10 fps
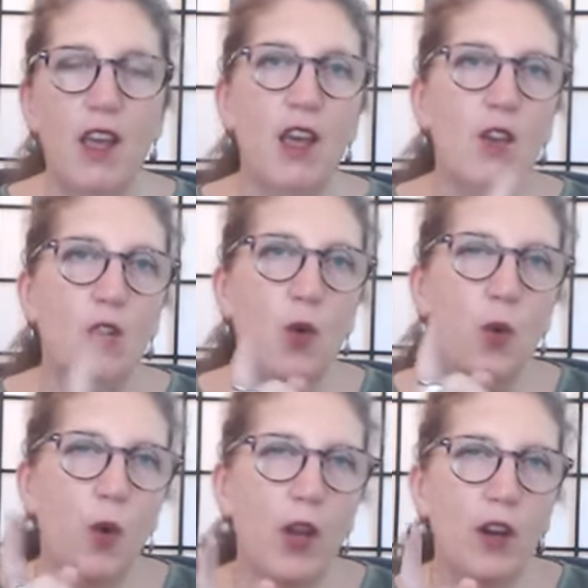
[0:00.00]
So
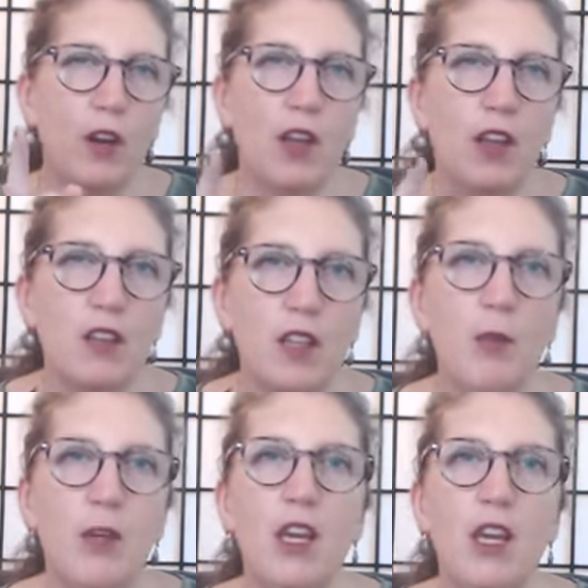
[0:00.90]
where does
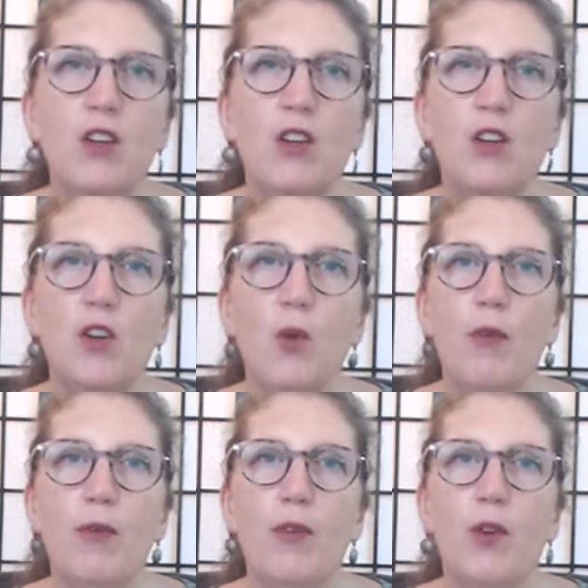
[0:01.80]
limitation show
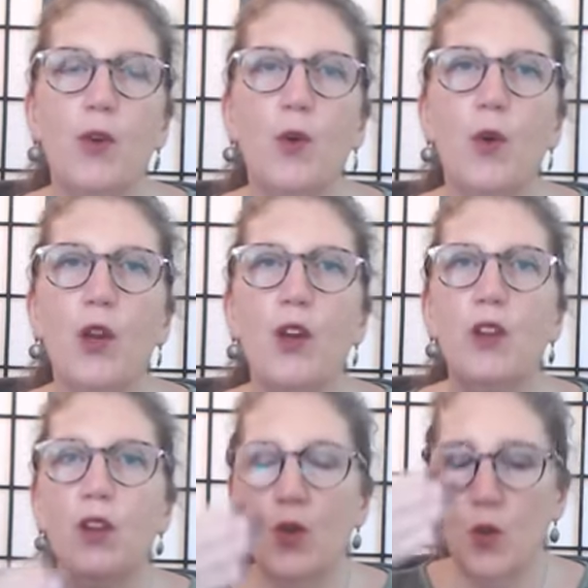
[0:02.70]
up for you? Where do
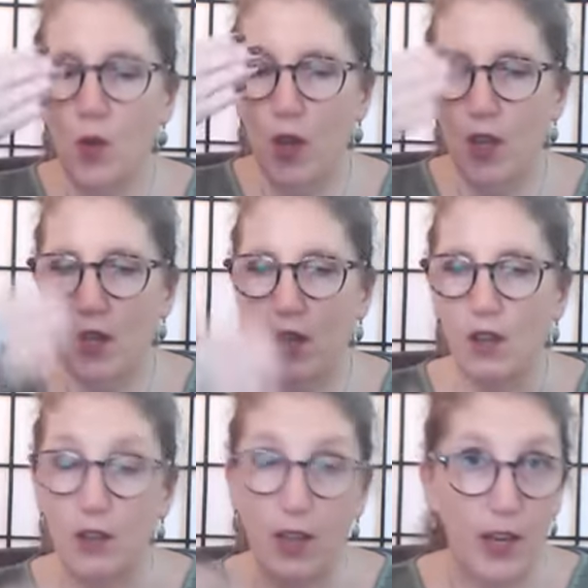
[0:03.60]
you
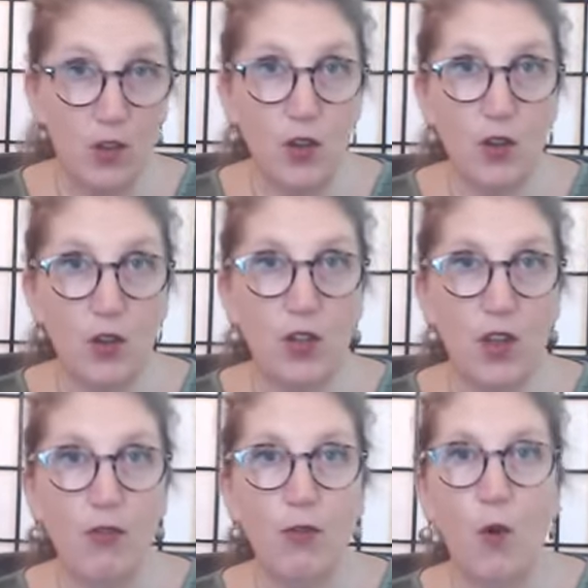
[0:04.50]
censor
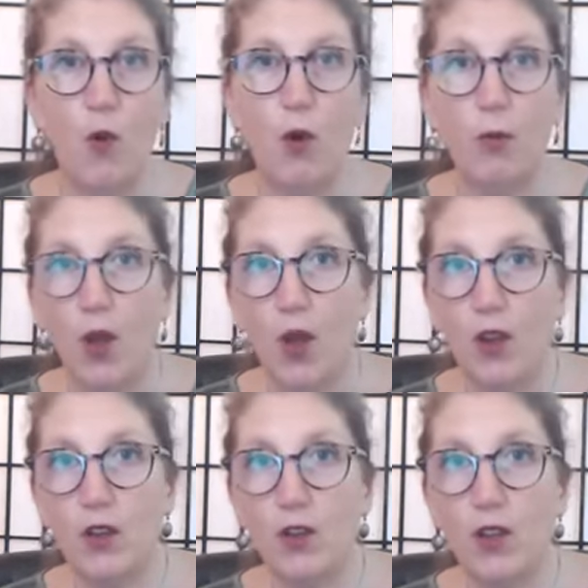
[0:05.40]
yourself or block
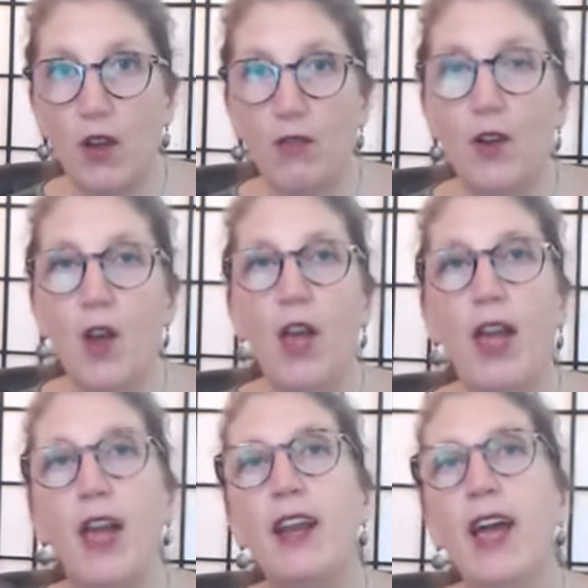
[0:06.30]
yourself?
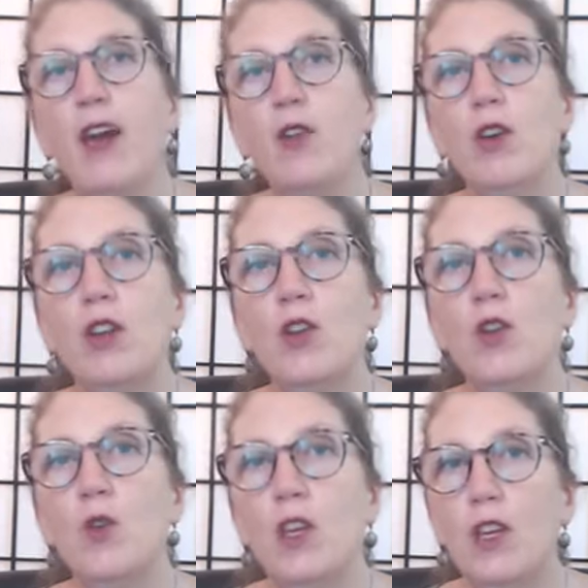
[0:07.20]
And how can
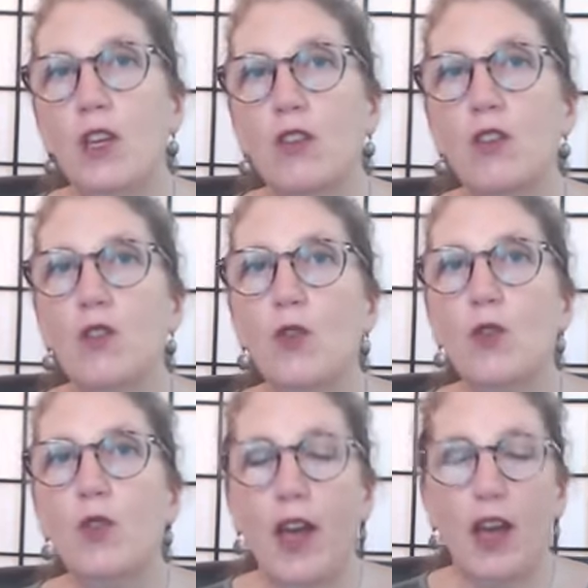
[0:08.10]
you ease through
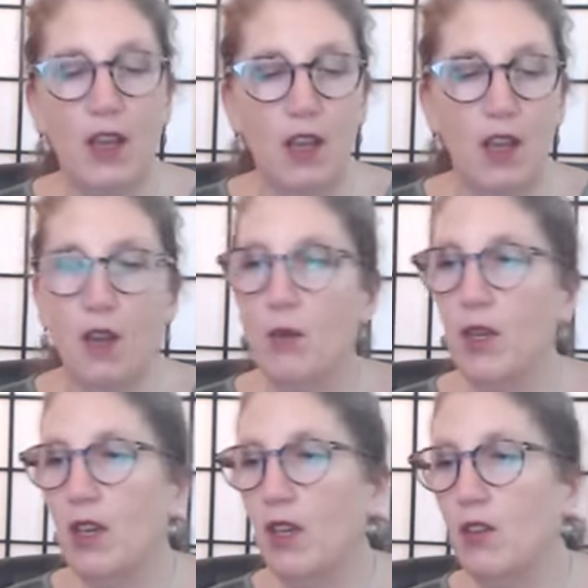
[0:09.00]
that?
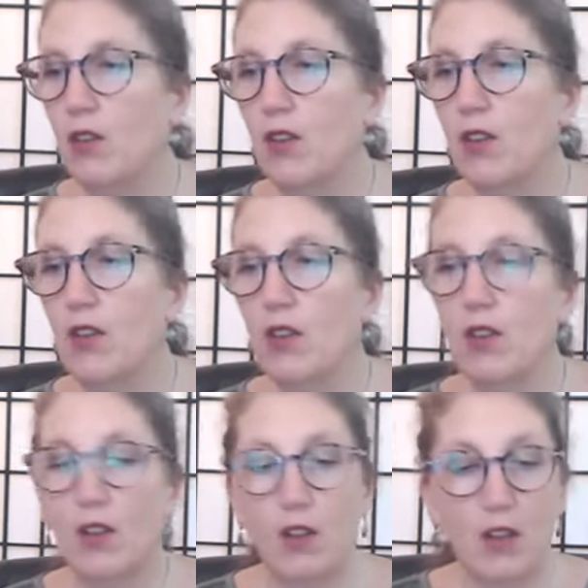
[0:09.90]
Because
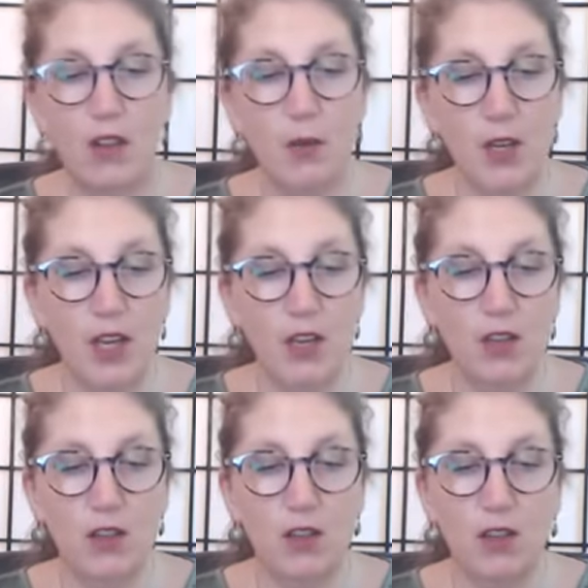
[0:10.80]

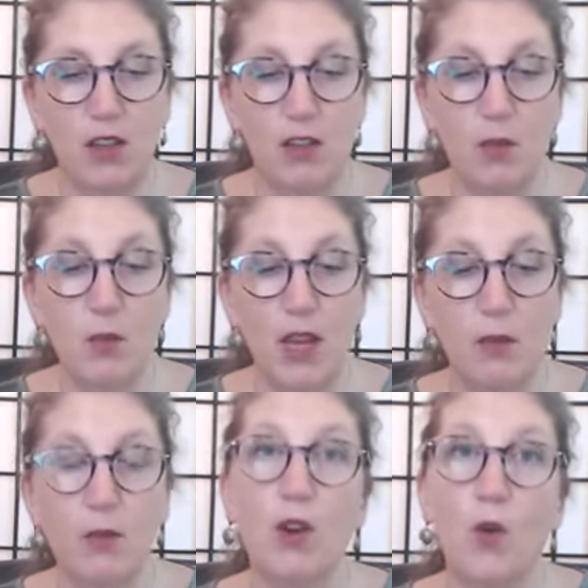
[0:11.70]
limitations
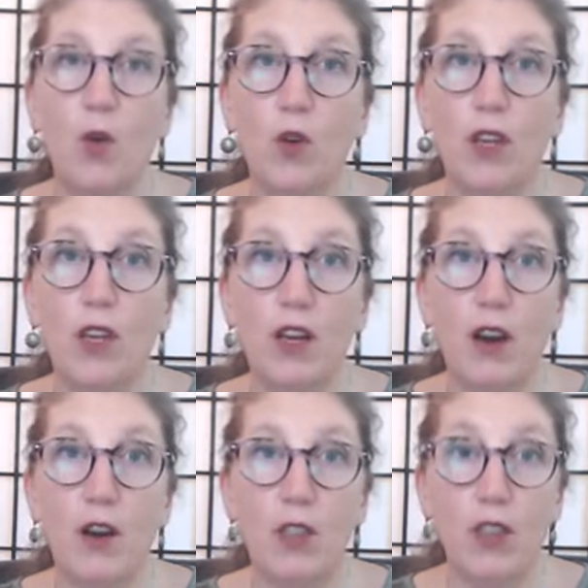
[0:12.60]
sometimes are only in
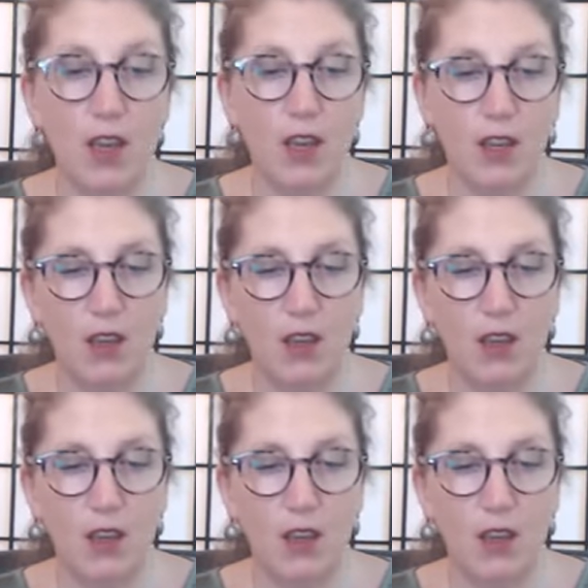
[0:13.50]
our thinking.